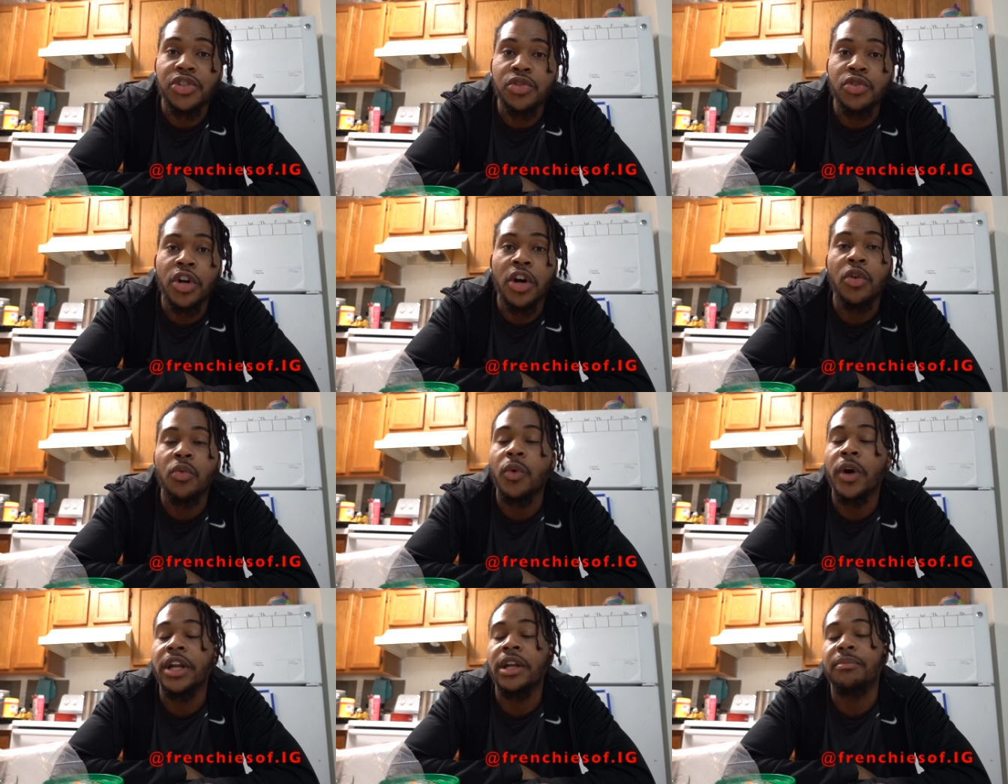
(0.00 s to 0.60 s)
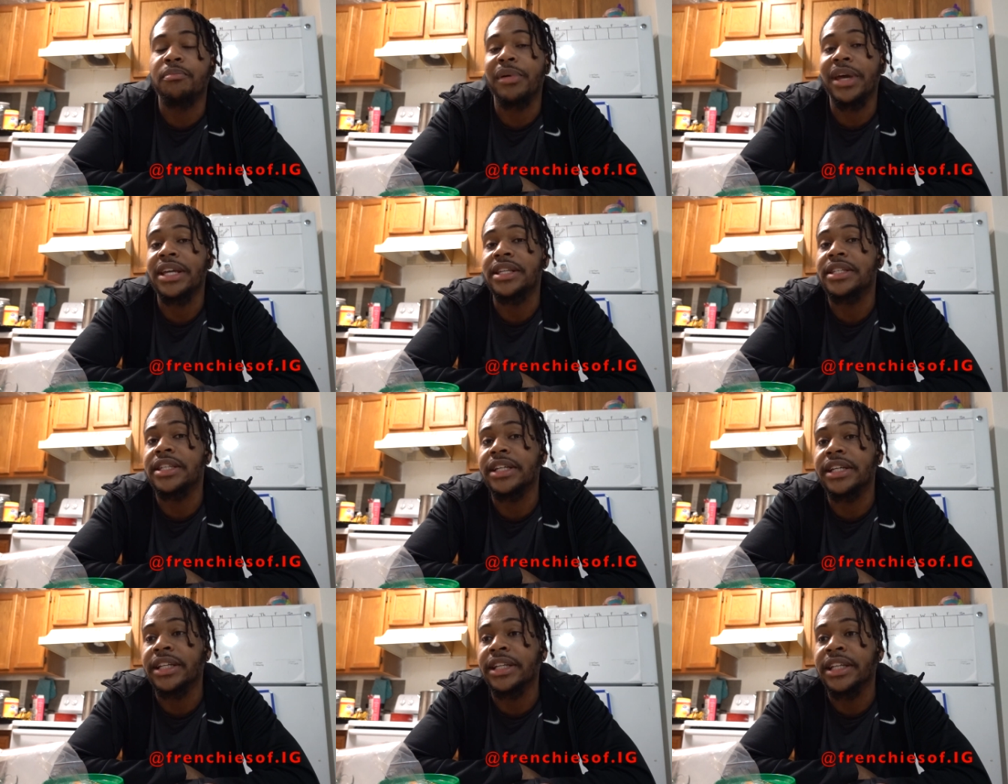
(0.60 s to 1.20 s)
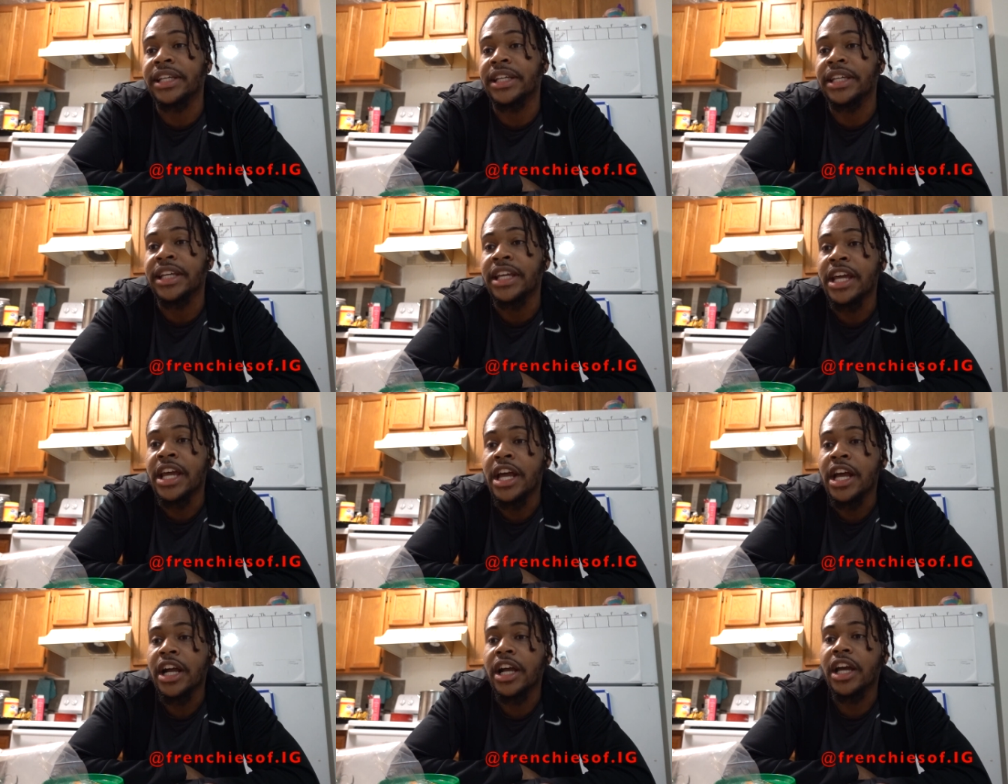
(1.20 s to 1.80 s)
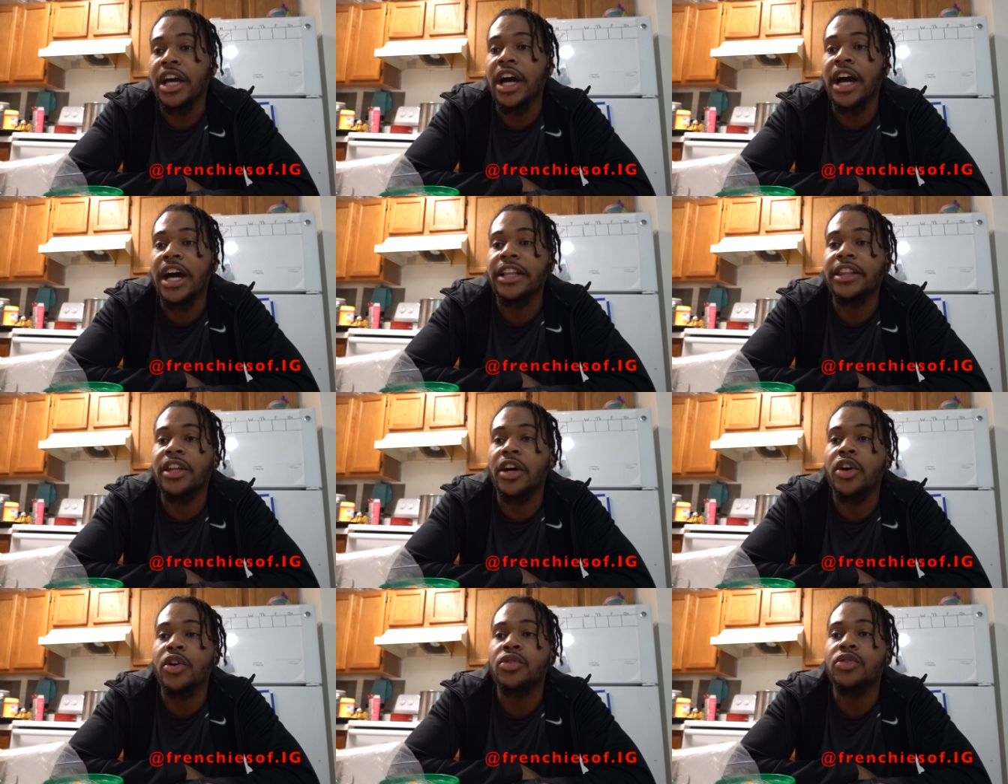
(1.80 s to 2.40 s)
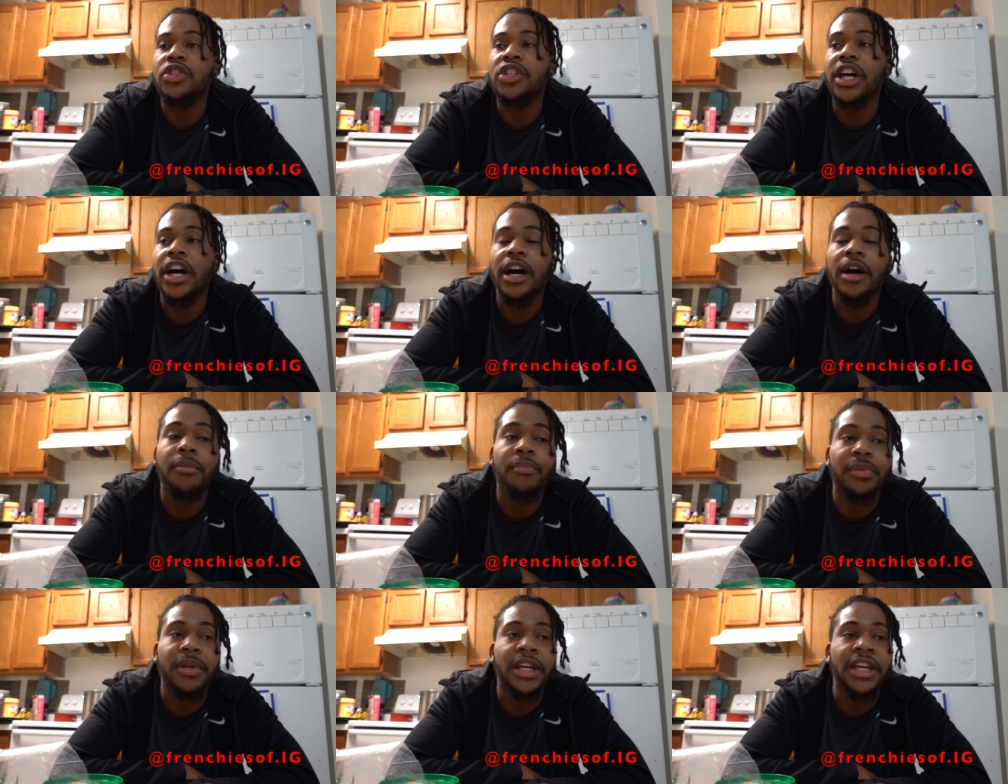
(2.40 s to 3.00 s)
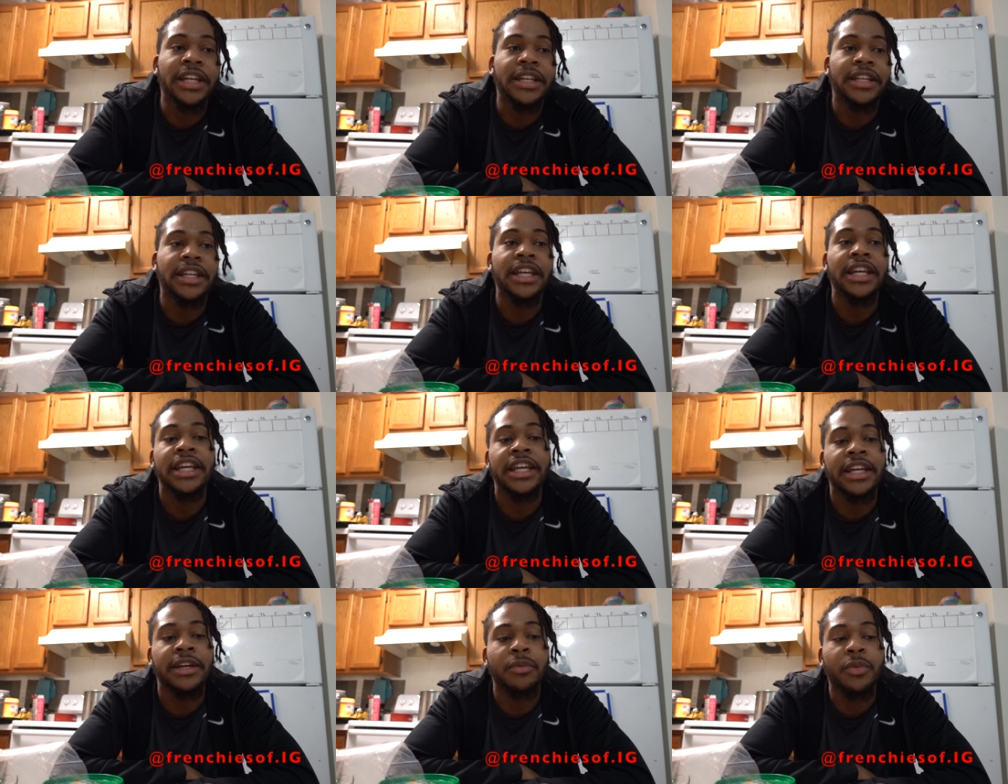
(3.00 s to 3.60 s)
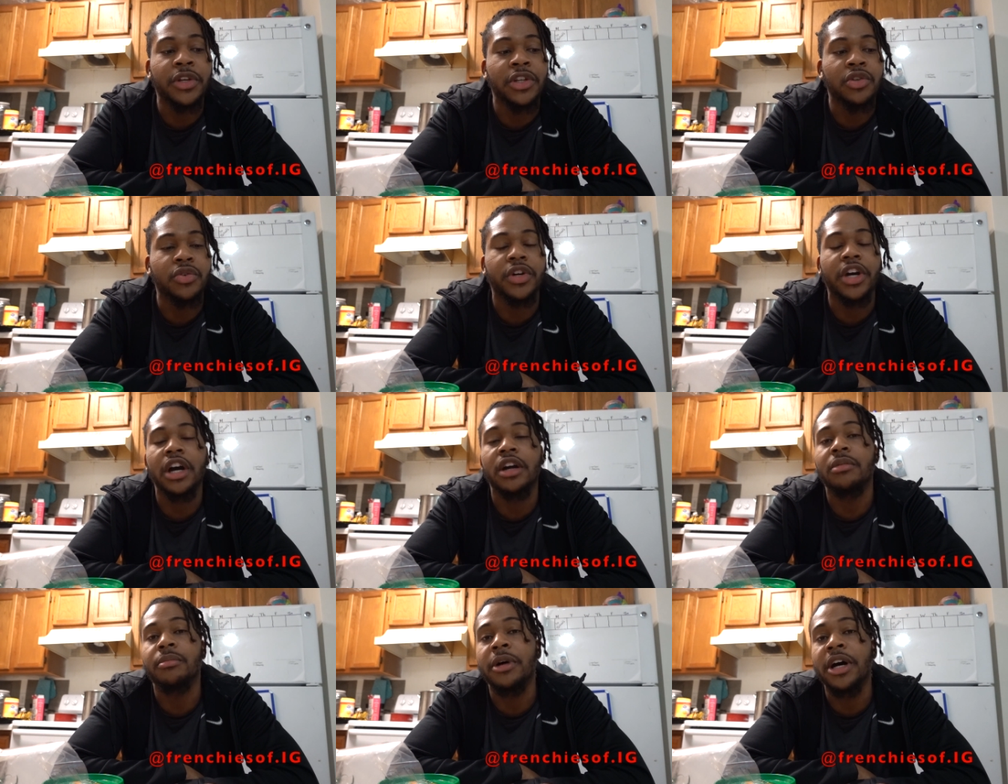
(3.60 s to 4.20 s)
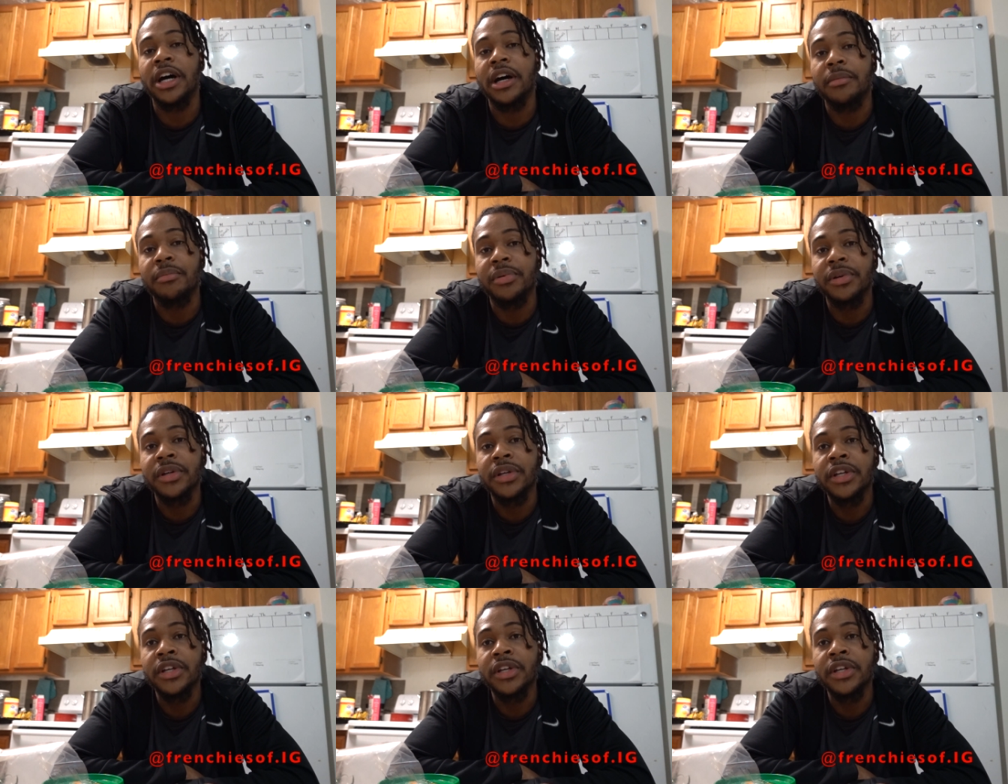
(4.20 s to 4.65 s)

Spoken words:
You don't want to basically cut those up, and then when you cut them up,